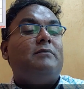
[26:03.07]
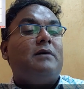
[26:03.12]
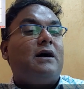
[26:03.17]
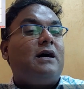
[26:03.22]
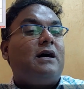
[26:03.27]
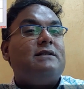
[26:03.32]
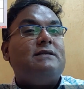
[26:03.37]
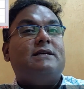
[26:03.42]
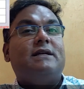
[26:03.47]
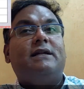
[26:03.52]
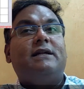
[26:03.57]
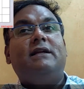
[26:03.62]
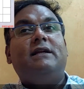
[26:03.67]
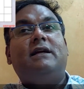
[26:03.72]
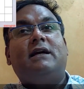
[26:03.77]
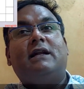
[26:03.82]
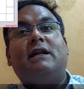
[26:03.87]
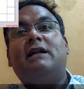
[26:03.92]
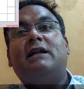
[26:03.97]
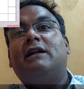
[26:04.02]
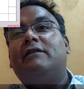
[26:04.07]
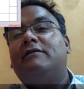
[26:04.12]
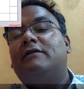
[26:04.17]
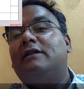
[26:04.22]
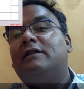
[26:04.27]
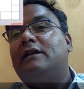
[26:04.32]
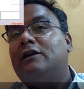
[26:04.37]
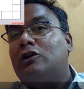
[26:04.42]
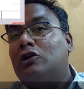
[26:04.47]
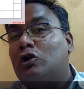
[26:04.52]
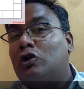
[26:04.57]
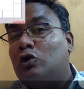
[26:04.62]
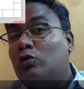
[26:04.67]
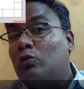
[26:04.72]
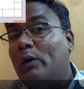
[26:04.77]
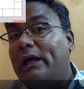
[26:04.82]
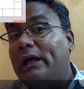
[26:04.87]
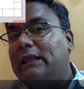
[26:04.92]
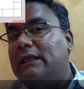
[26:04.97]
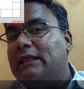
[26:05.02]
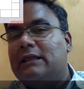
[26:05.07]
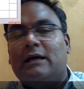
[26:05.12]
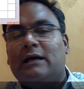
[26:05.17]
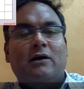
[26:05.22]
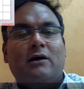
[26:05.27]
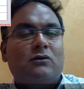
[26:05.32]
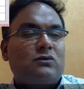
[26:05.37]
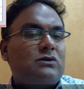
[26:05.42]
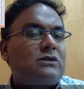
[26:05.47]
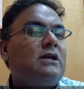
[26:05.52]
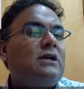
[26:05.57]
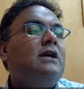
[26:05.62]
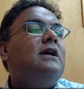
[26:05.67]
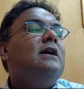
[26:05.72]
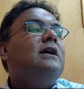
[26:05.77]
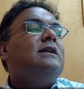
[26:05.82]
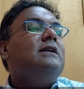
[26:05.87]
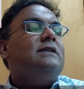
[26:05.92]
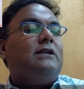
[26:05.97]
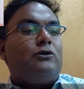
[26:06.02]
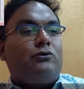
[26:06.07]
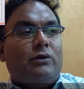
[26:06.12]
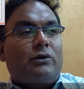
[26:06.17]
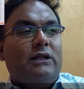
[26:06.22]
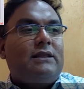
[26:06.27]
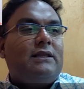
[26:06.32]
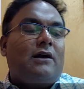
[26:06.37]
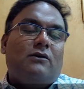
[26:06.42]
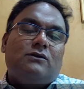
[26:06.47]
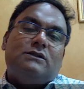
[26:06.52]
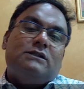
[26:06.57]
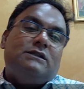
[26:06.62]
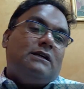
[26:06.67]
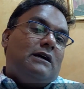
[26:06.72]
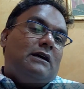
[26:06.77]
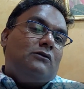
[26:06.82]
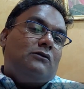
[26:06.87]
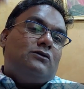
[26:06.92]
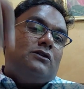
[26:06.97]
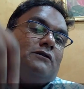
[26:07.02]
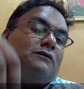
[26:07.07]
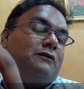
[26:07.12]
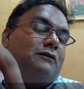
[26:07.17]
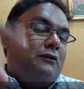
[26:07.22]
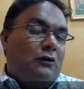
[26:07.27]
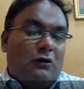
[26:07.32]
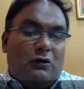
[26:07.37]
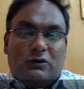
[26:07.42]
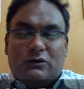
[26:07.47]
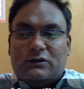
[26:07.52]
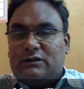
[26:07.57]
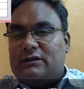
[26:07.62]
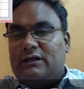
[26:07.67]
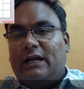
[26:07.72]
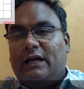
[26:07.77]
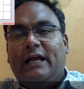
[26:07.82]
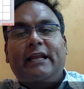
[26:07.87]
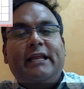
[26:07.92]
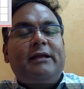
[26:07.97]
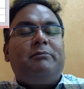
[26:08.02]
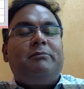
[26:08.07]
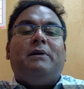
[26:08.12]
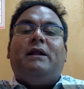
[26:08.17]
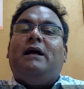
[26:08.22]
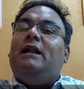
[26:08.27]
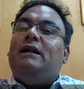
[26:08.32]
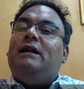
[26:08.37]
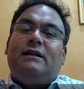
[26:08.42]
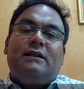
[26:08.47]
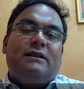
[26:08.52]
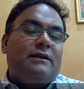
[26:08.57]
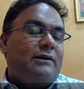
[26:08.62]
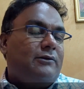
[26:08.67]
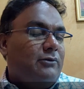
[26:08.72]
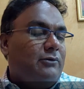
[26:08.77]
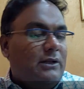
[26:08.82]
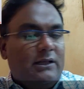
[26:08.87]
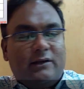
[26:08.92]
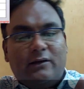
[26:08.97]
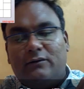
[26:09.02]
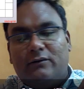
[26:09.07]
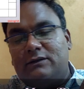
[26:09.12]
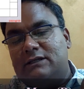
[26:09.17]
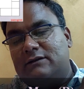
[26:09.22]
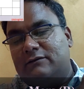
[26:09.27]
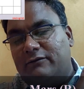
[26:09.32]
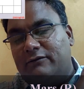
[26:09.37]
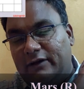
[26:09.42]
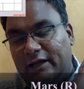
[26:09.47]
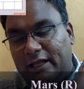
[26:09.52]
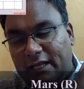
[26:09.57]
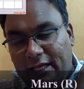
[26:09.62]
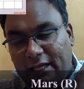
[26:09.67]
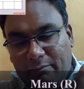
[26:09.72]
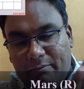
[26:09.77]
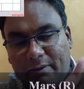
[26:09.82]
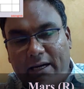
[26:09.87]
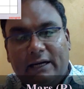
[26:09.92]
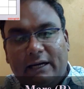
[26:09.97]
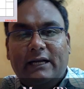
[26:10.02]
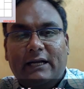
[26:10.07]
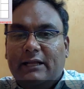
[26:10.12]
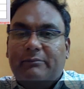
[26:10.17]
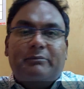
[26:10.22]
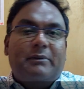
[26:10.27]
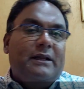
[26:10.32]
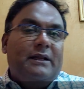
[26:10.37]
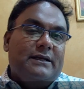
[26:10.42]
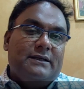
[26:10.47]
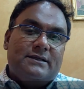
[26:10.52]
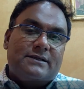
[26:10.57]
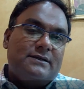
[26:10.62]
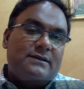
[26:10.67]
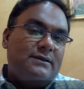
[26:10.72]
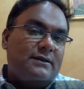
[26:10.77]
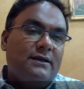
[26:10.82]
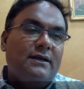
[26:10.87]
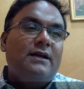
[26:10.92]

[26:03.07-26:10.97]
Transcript: Mars getting connected with the 12th house. See, 12th house is the house of loss. Any planet in the 12th house is very badly placed.